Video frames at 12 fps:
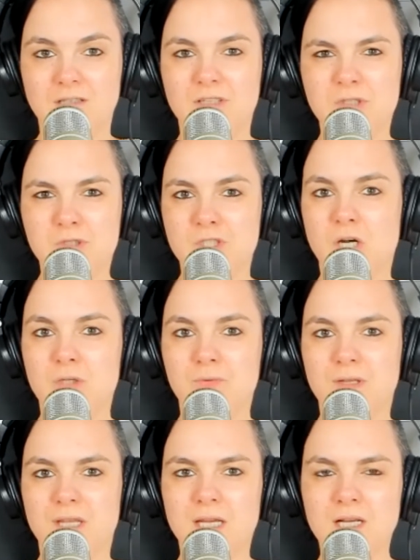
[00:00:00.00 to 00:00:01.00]
Did you start
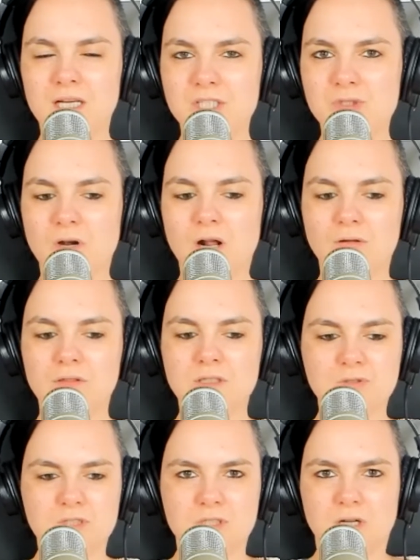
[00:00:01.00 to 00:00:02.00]
with English, or how
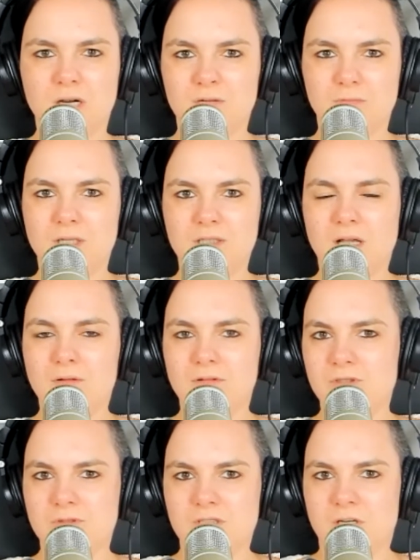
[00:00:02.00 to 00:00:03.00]
did you start? How
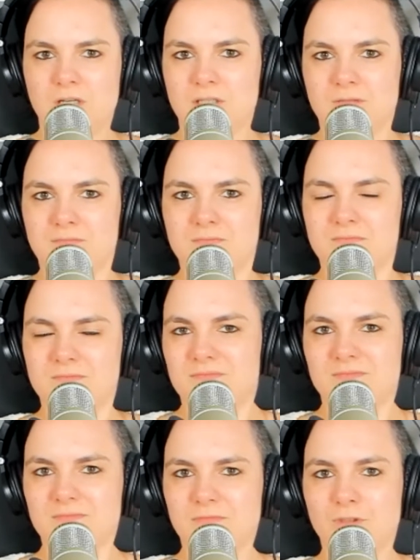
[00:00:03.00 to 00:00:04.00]
did you start,
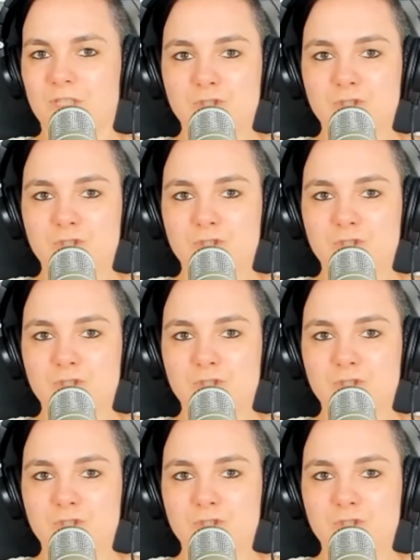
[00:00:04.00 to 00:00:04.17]
or did you